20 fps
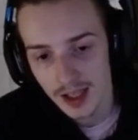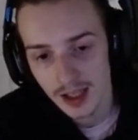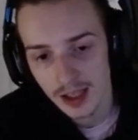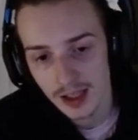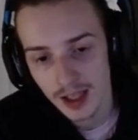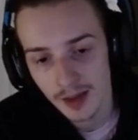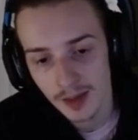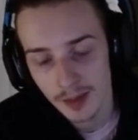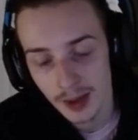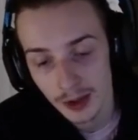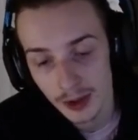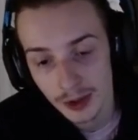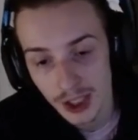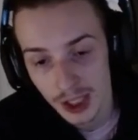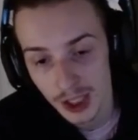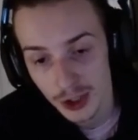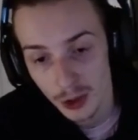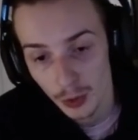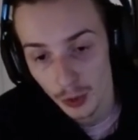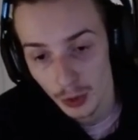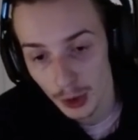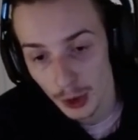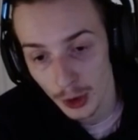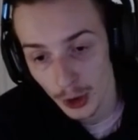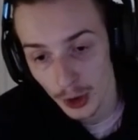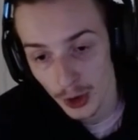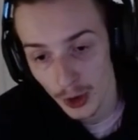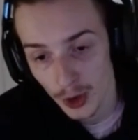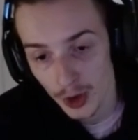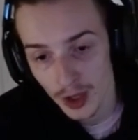and build Jack Show
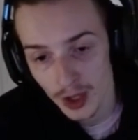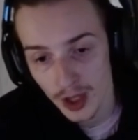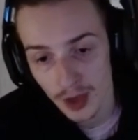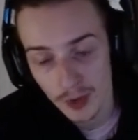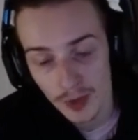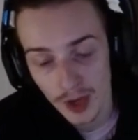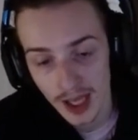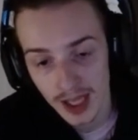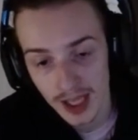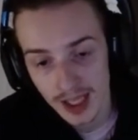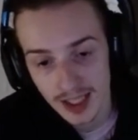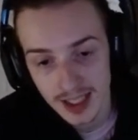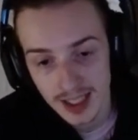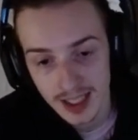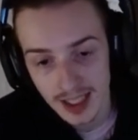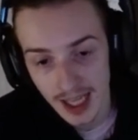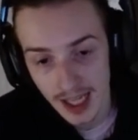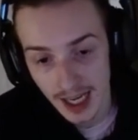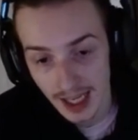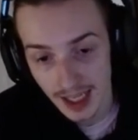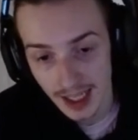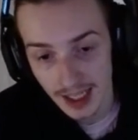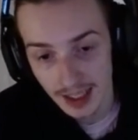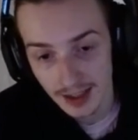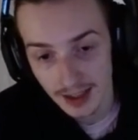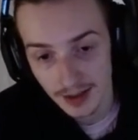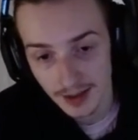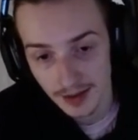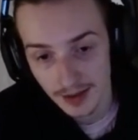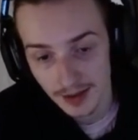3rd and Rylai's 2nd.
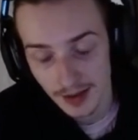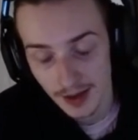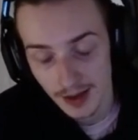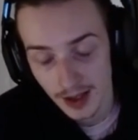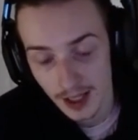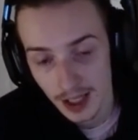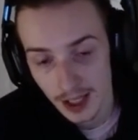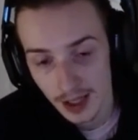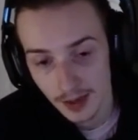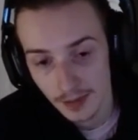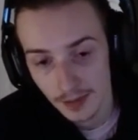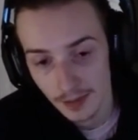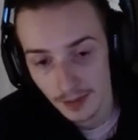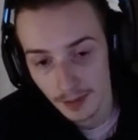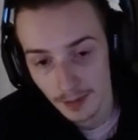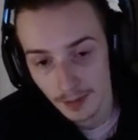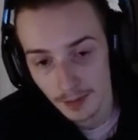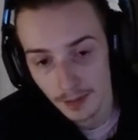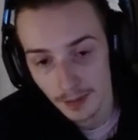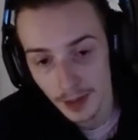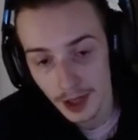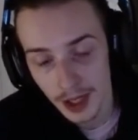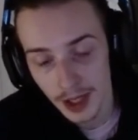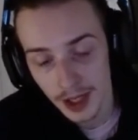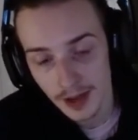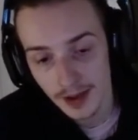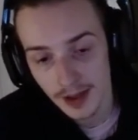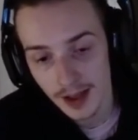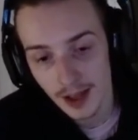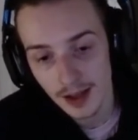
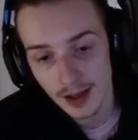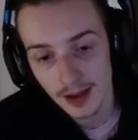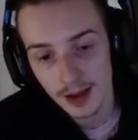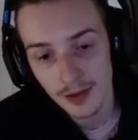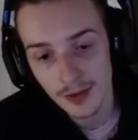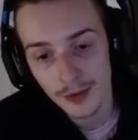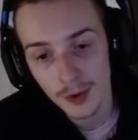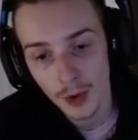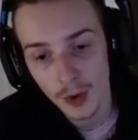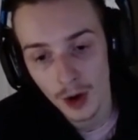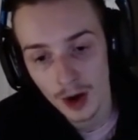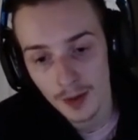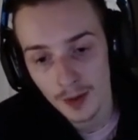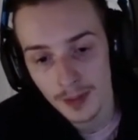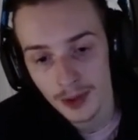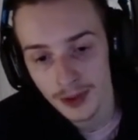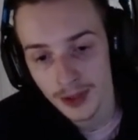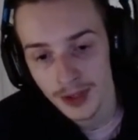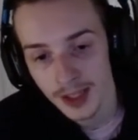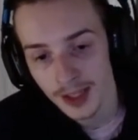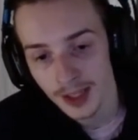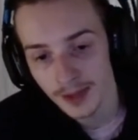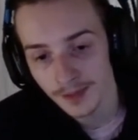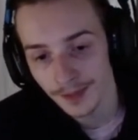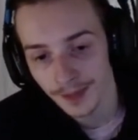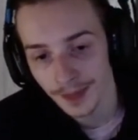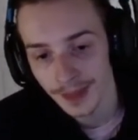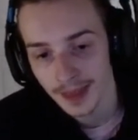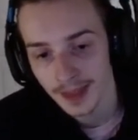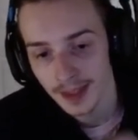But if you are building
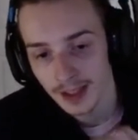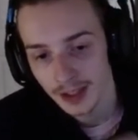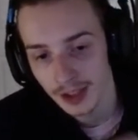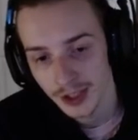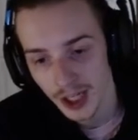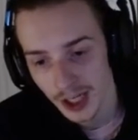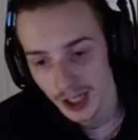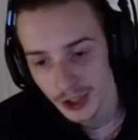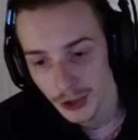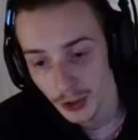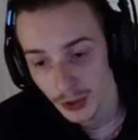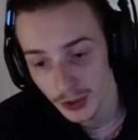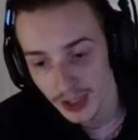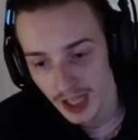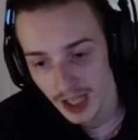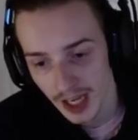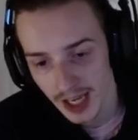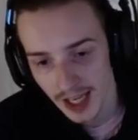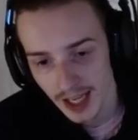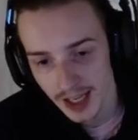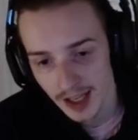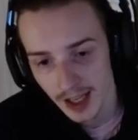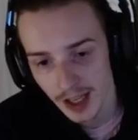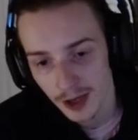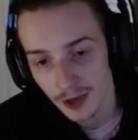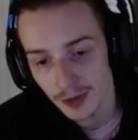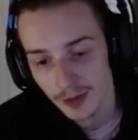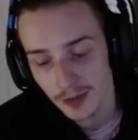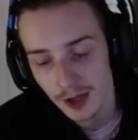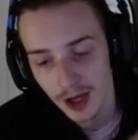Jack Show 2nd and
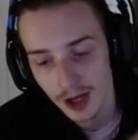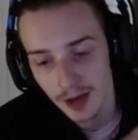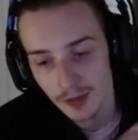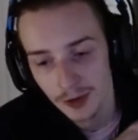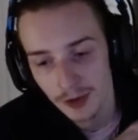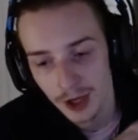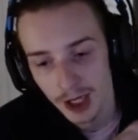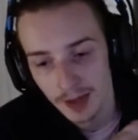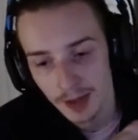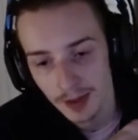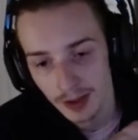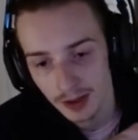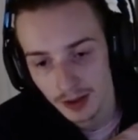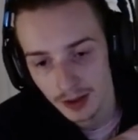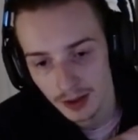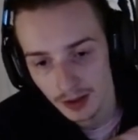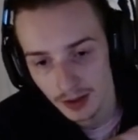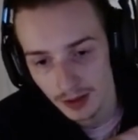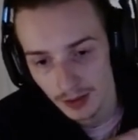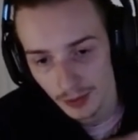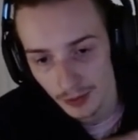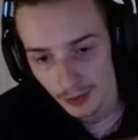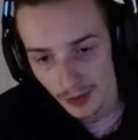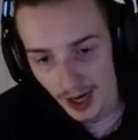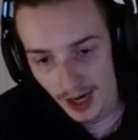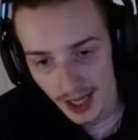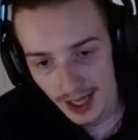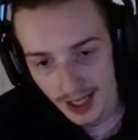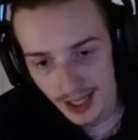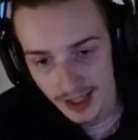you're going to try to build
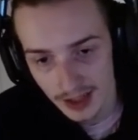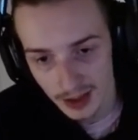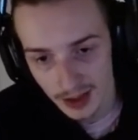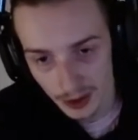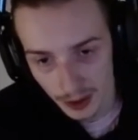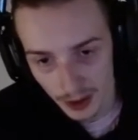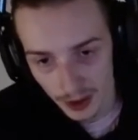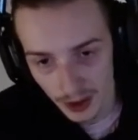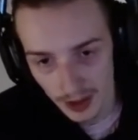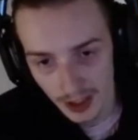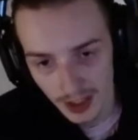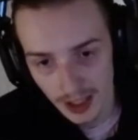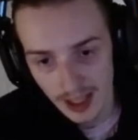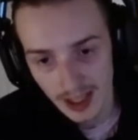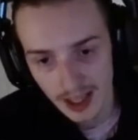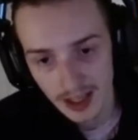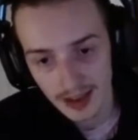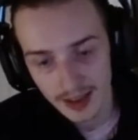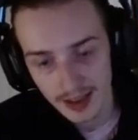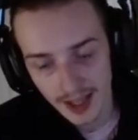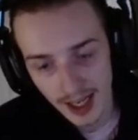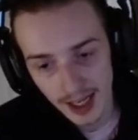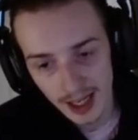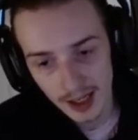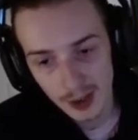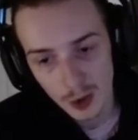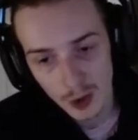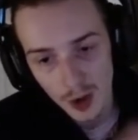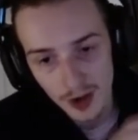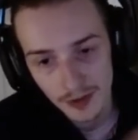Rylai's 3rd, then
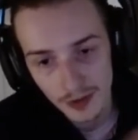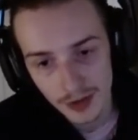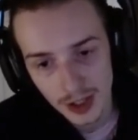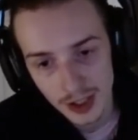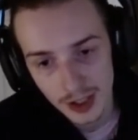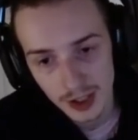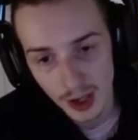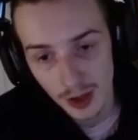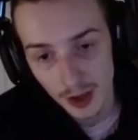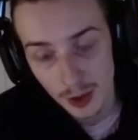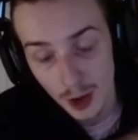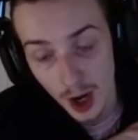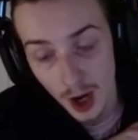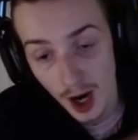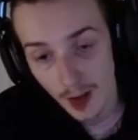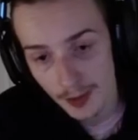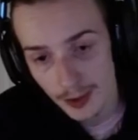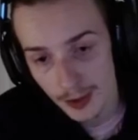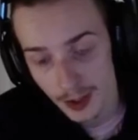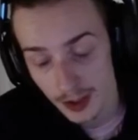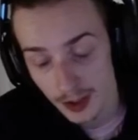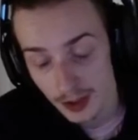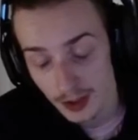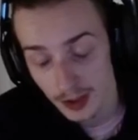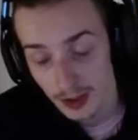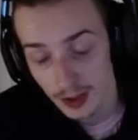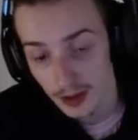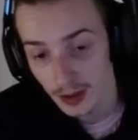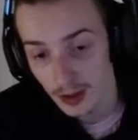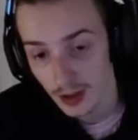you have these other
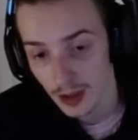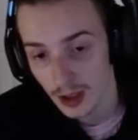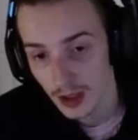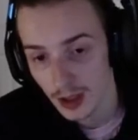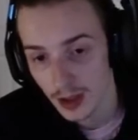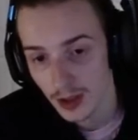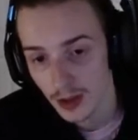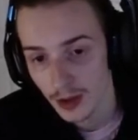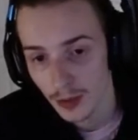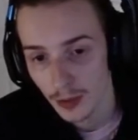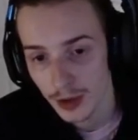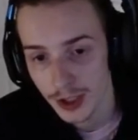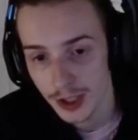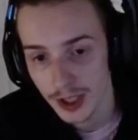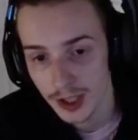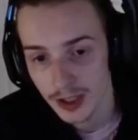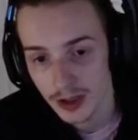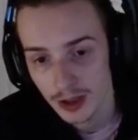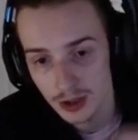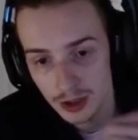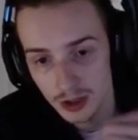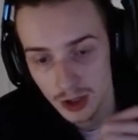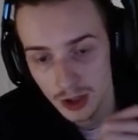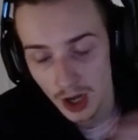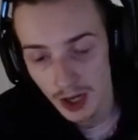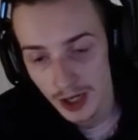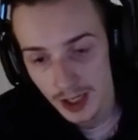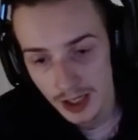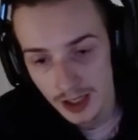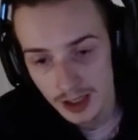options, which is
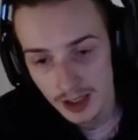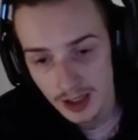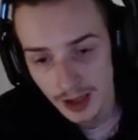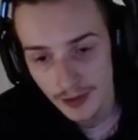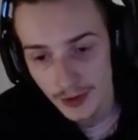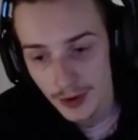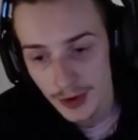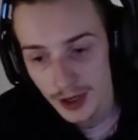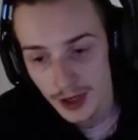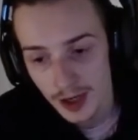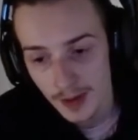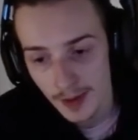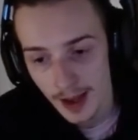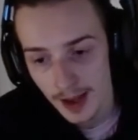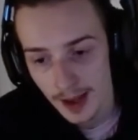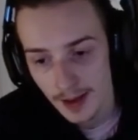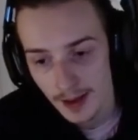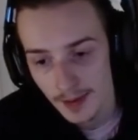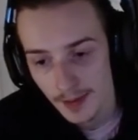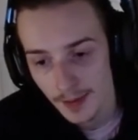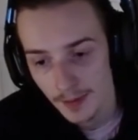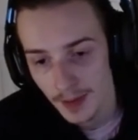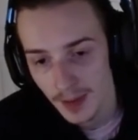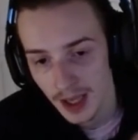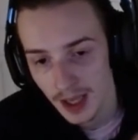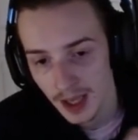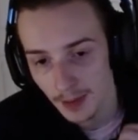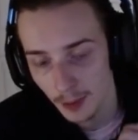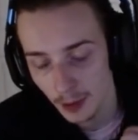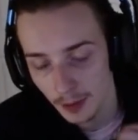Zanya's if you need to
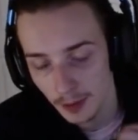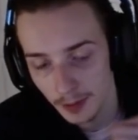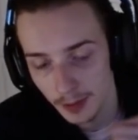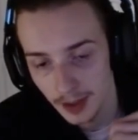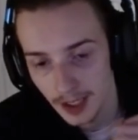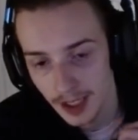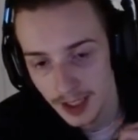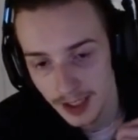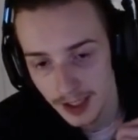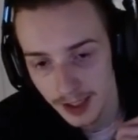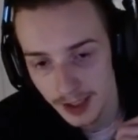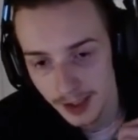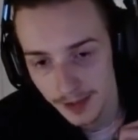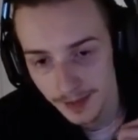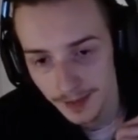making more plays